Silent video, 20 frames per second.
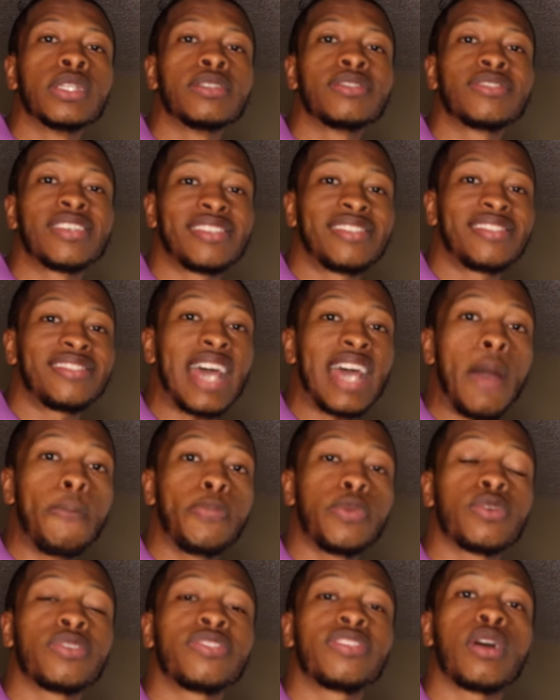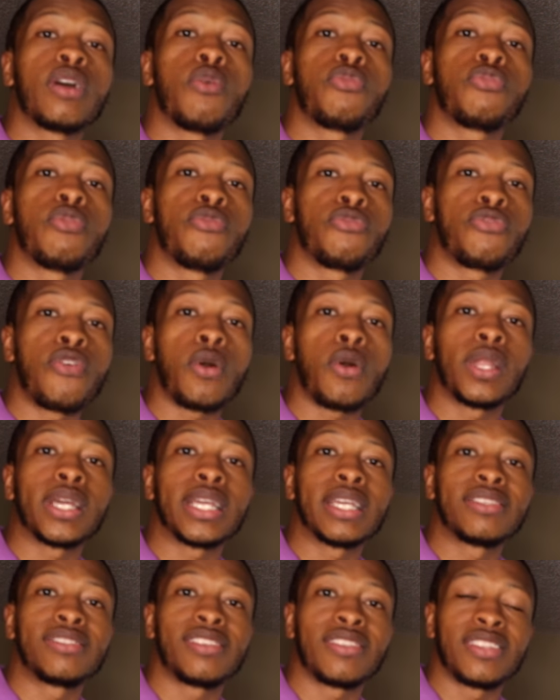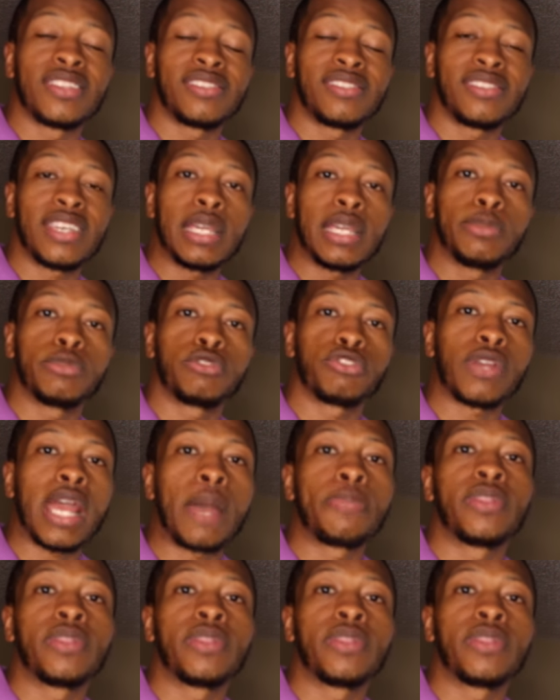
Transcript: to stop yourself from falling into the same trap